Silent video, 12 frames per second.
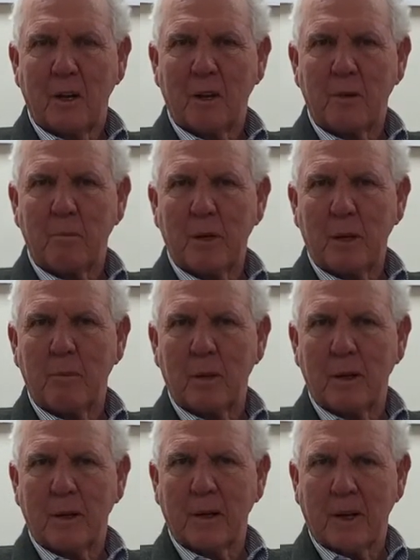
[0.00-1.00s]
the
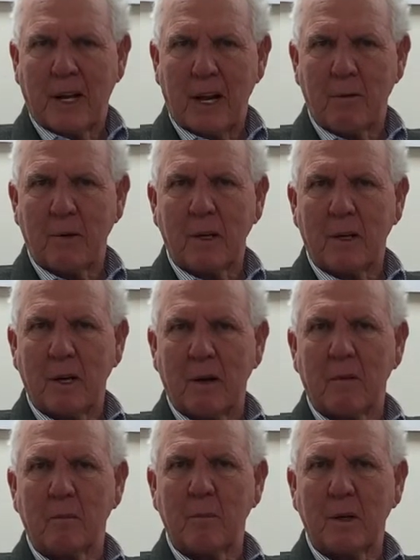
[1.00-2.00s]
people in county
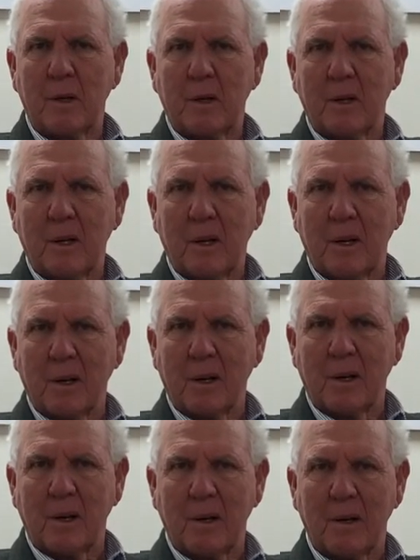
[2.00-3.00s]
government,
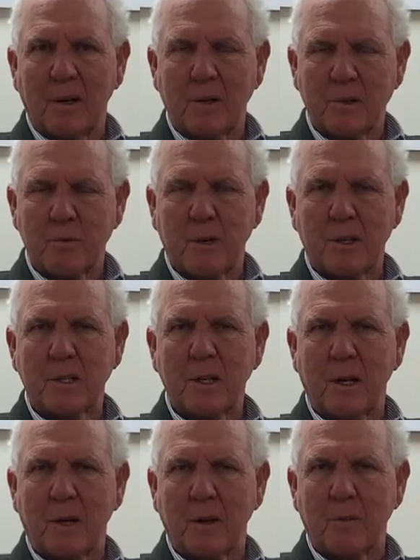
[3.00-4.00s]
and
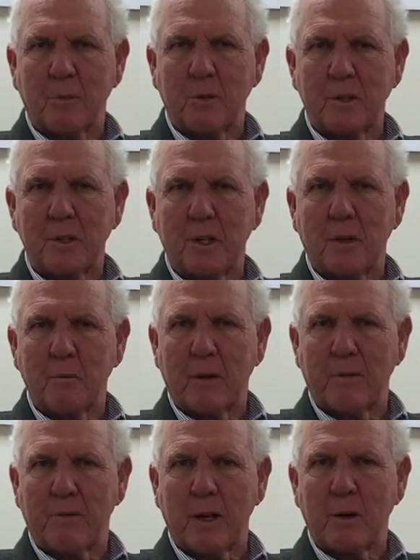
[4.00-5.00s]
especially I appreciate
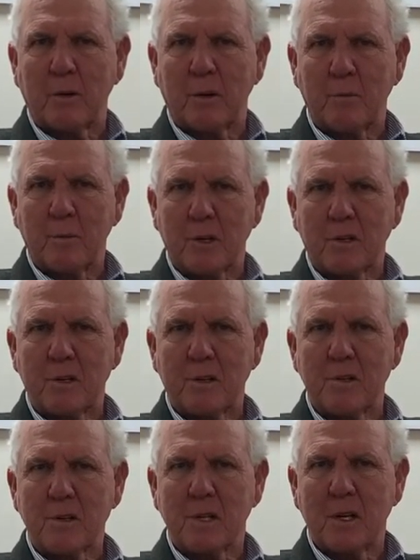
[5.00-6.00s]
my fellow
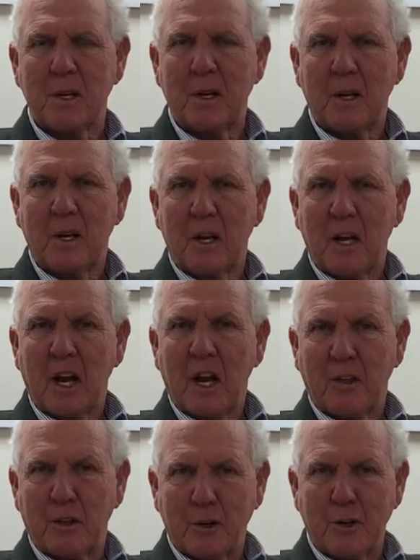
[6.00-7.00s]
commissioners
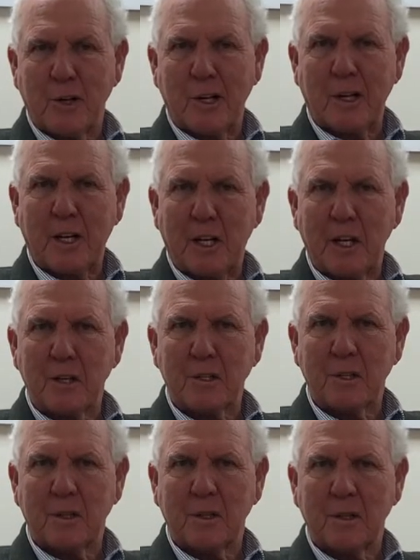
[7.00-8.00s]
and their
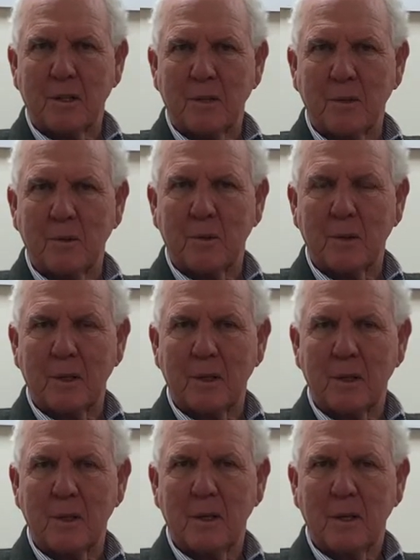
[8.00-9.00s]
dedication to
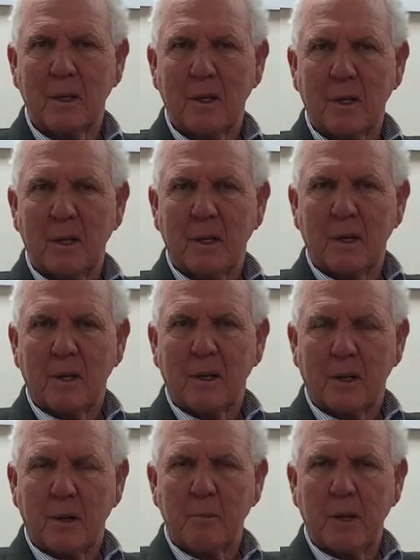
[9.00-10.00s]

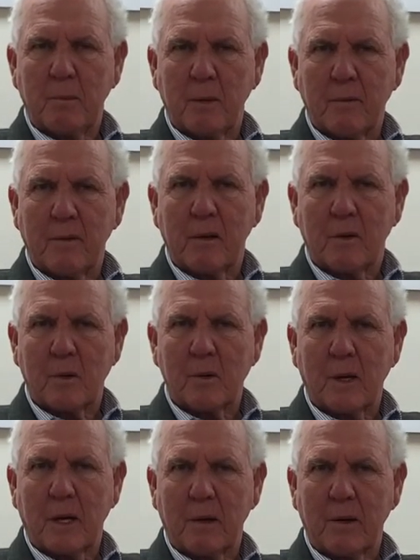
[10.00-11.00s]
the people of Elko
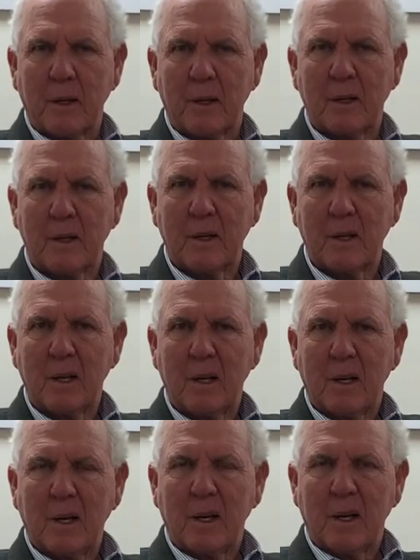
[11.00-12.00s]
County.
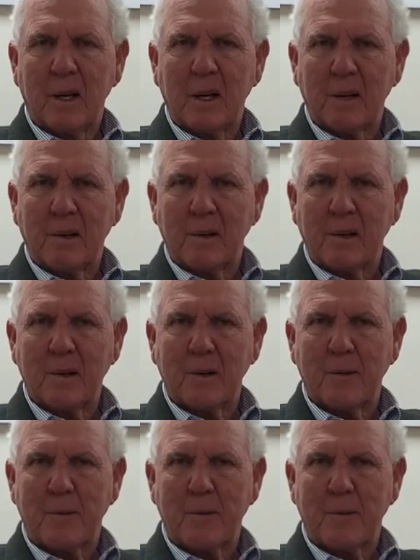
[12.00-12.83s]
And